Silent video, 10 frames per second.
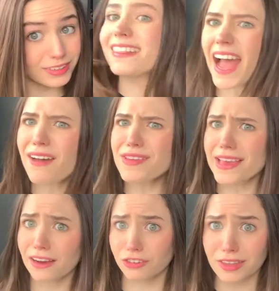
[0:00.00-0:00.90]
Tav is
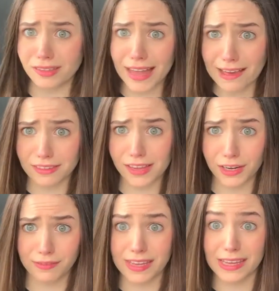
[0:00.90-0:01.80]
actually the last letter
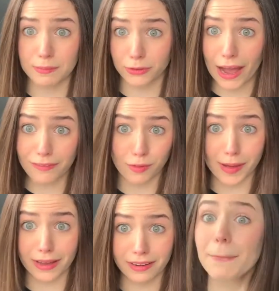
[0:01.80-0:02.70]
of the Hebrew
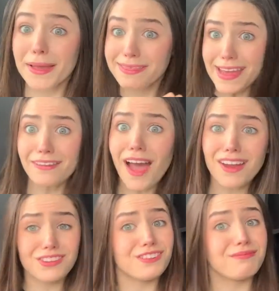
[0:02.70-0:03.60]
alphabet. But thank
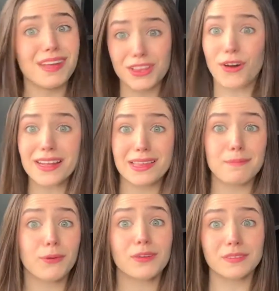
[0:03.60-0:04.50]
gosh, it's quite
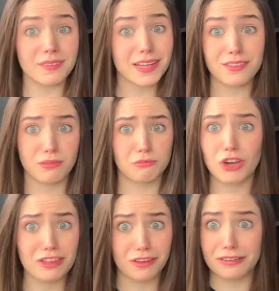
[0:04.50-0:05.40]
simple. It's
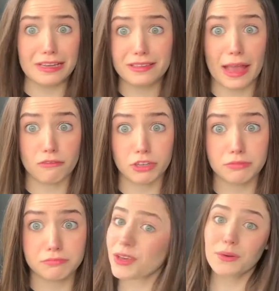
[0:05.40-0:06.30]
just a T sound.
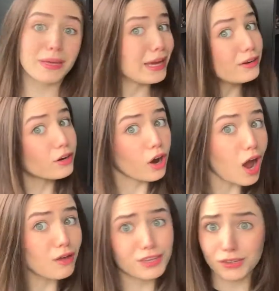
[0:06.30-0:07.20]
So here are
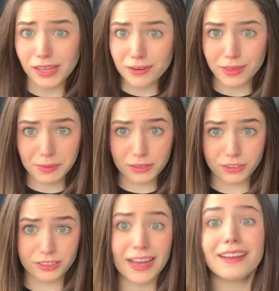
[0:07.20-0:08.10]
all the new letters that we learned
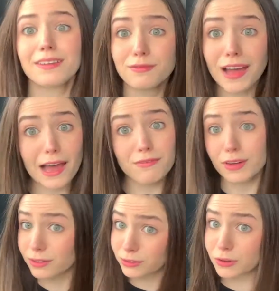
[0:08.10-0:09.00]
today. Vav,
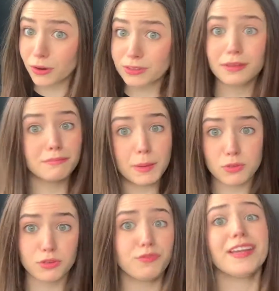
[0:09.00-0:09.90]
Yod, Mem
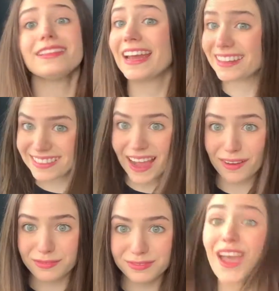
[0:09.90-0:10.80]
Sofit, and Tav.
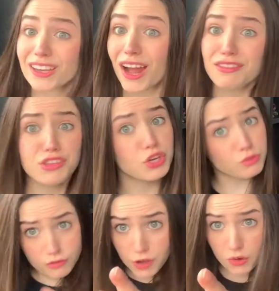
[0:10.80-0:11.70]
And on to
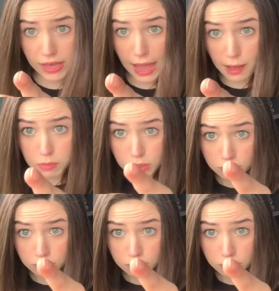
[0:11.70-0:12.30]
the vocab.